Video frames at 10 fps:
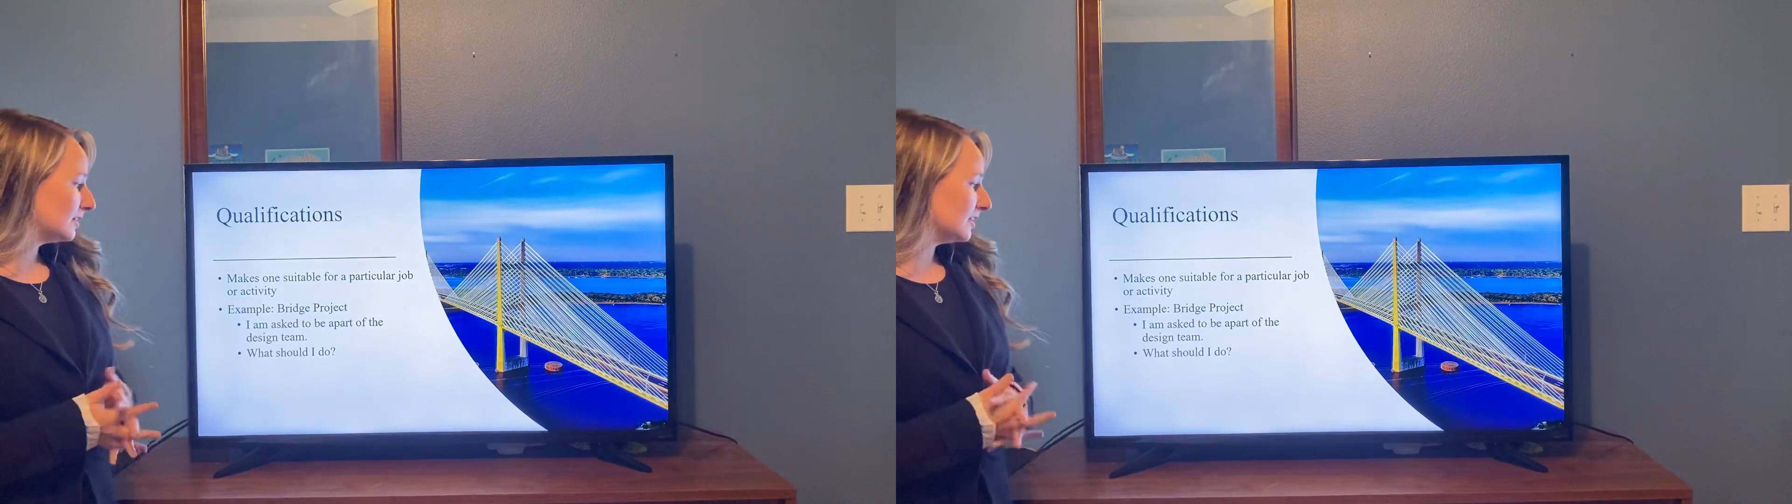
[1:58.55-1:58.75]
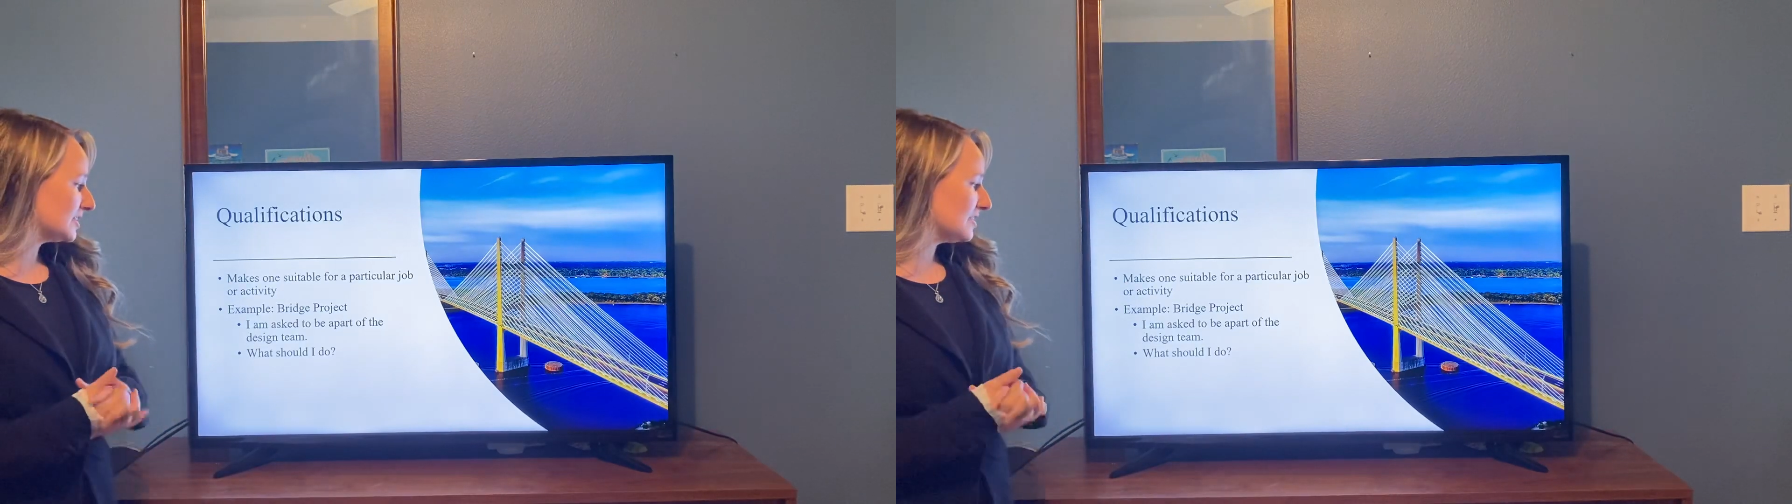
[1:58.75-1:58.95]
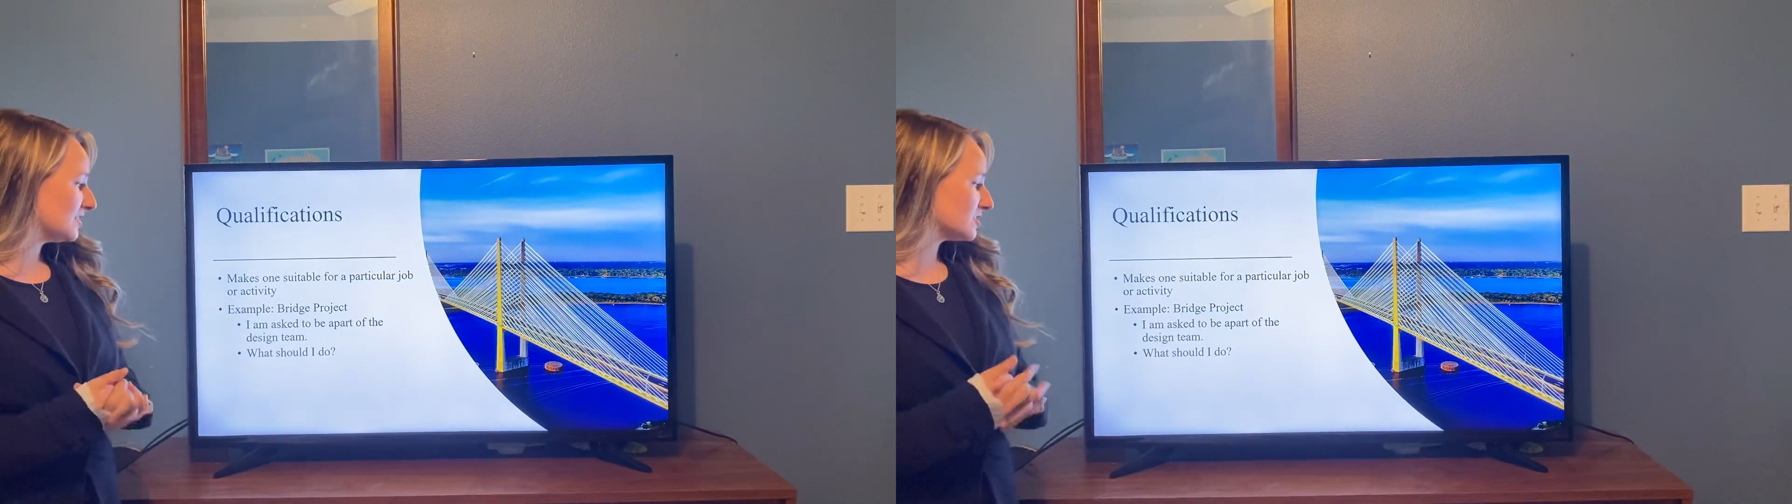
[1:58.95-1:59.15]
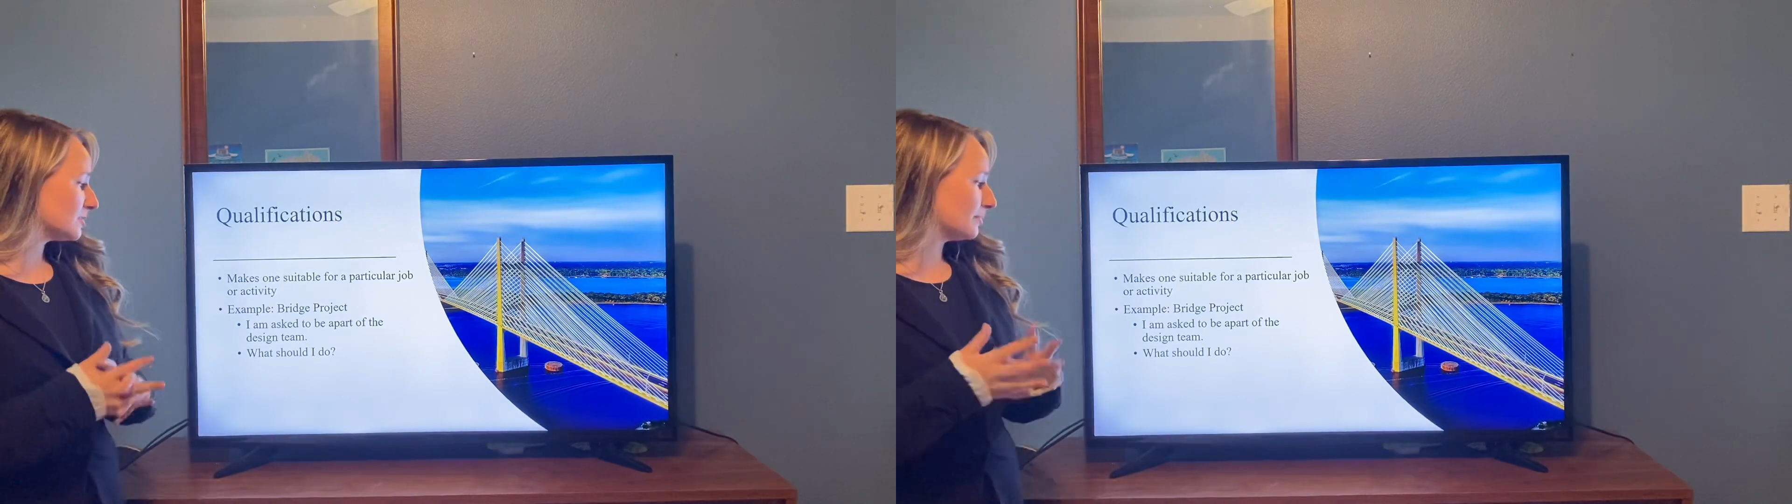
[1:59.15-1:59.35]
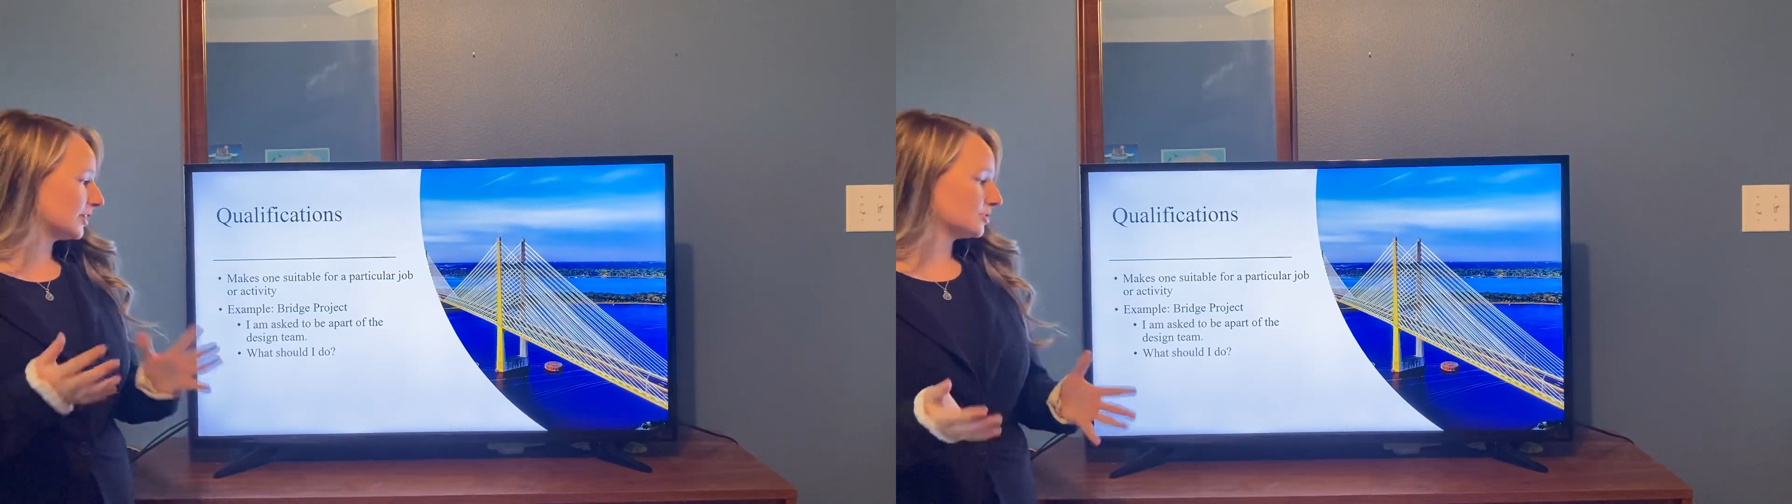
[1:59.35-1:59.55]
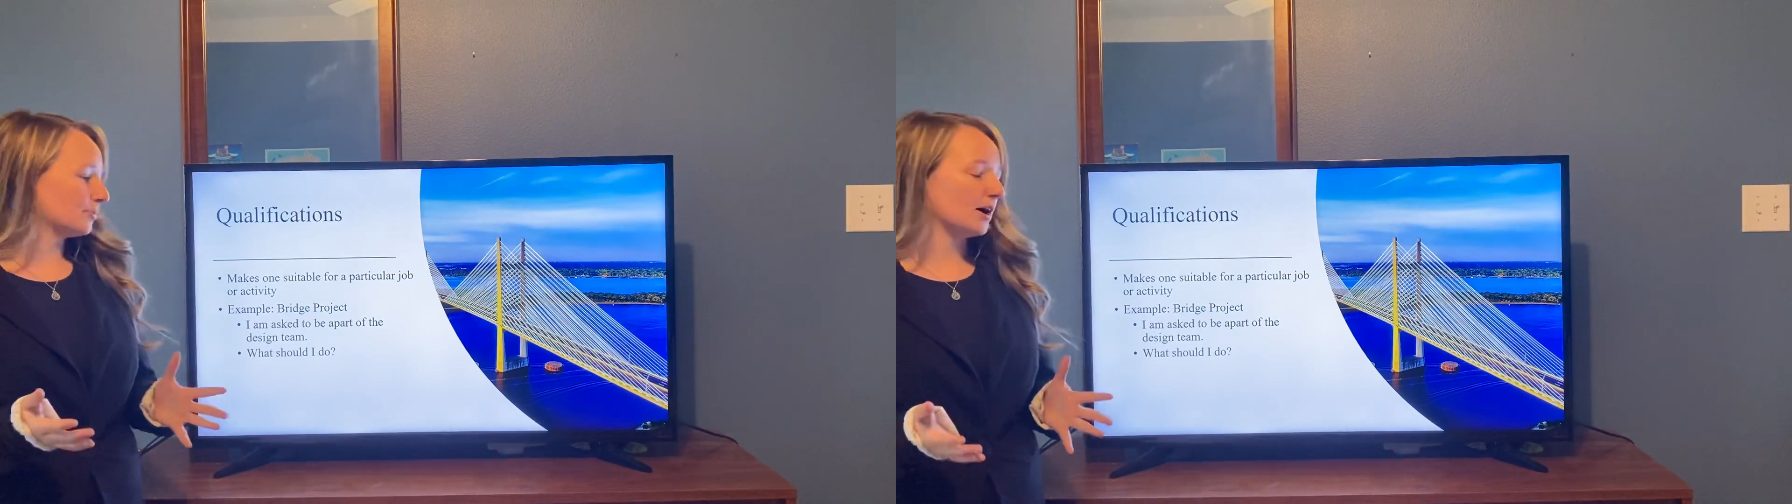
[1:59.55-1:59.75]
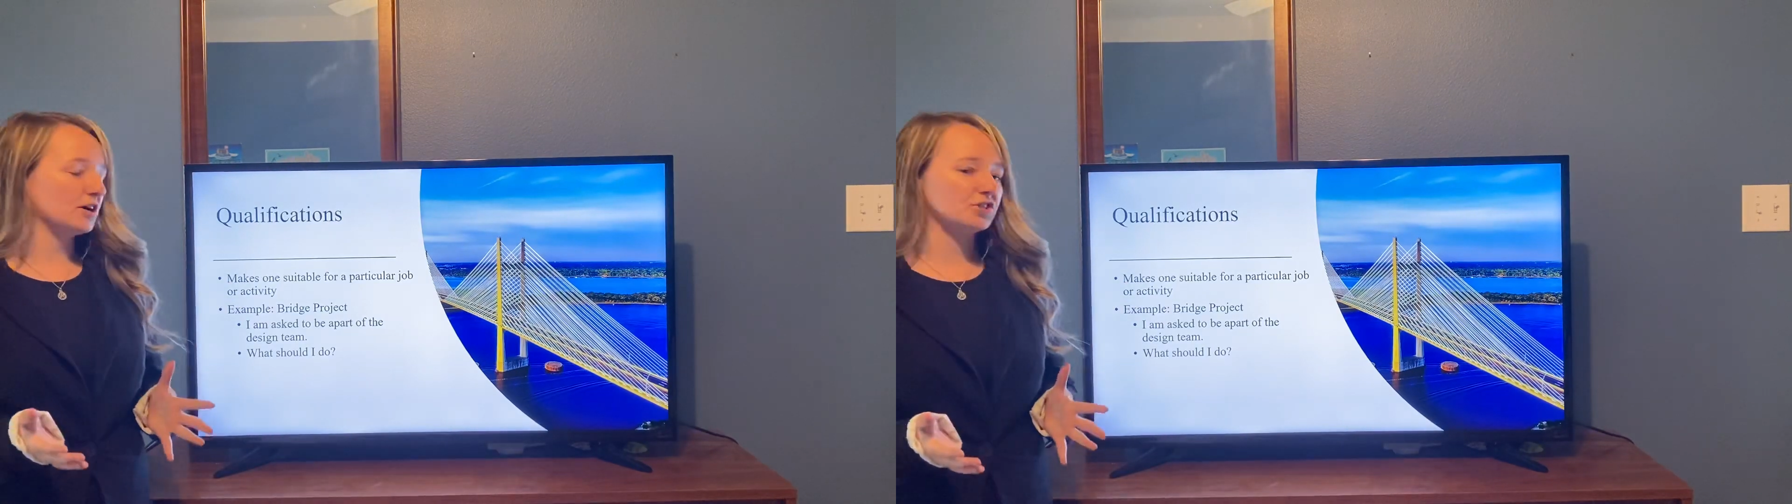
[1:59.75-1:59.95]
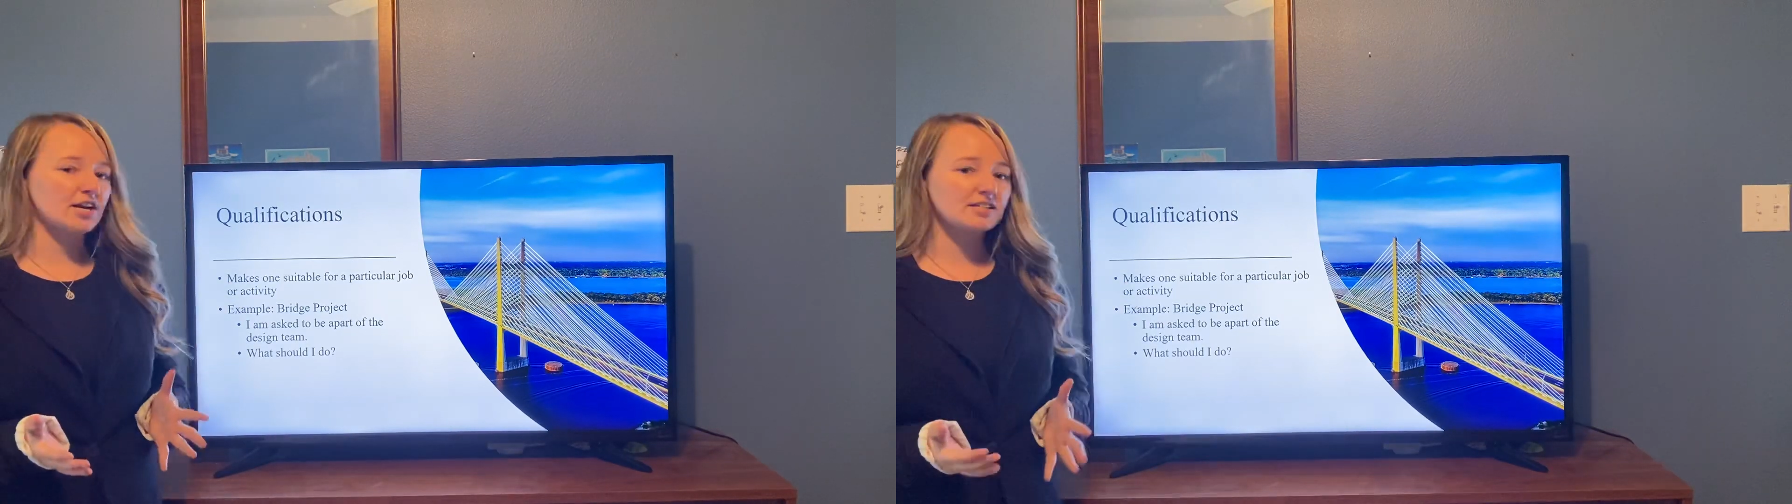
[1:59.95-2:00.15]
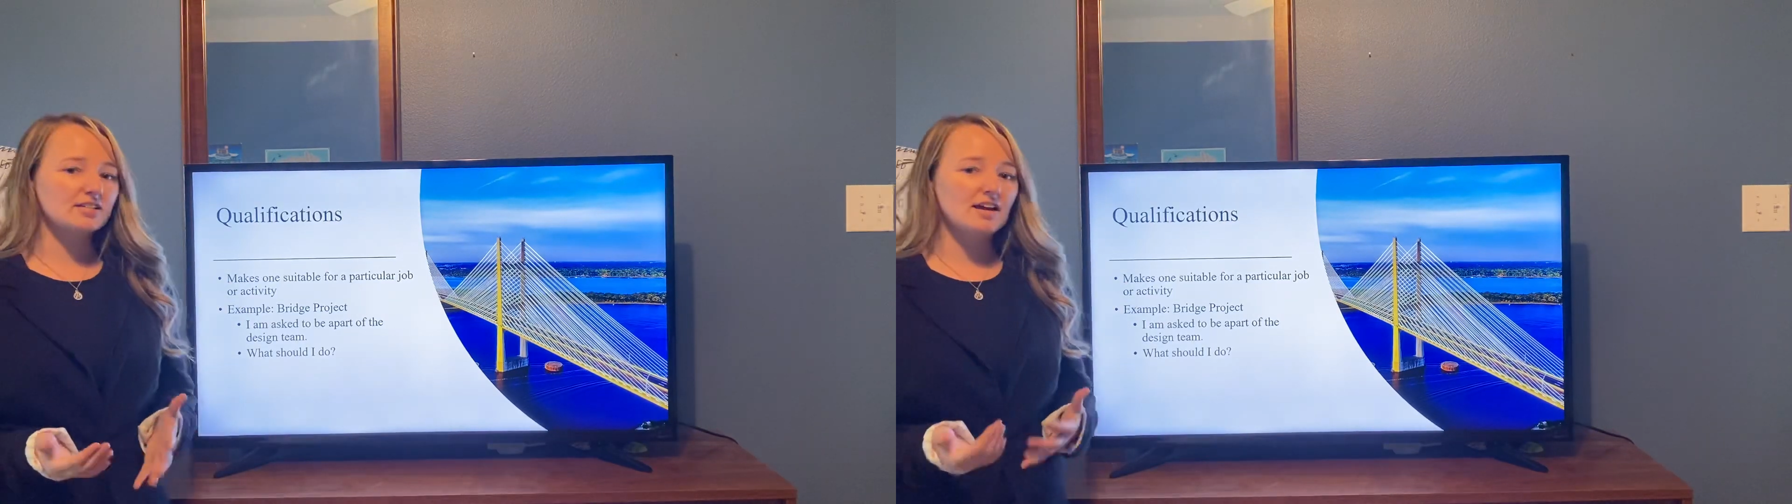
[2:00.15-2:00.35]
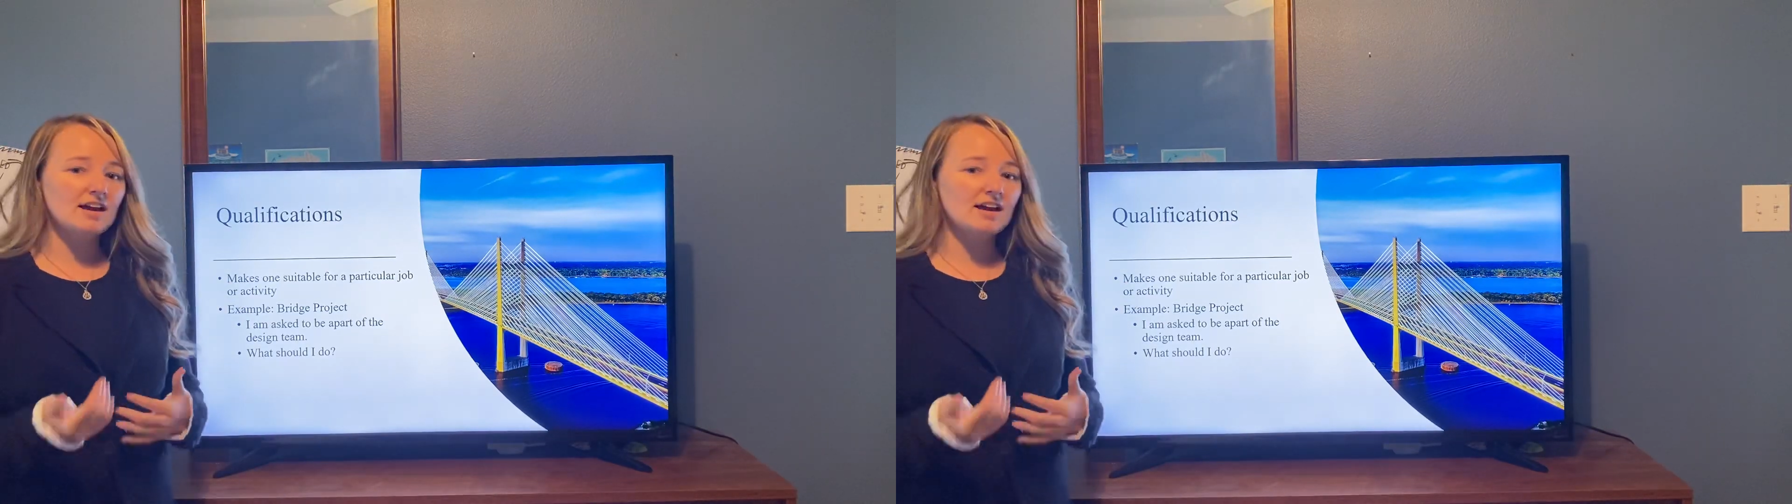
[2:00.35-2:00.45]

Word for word: Let's say there's a bridge project,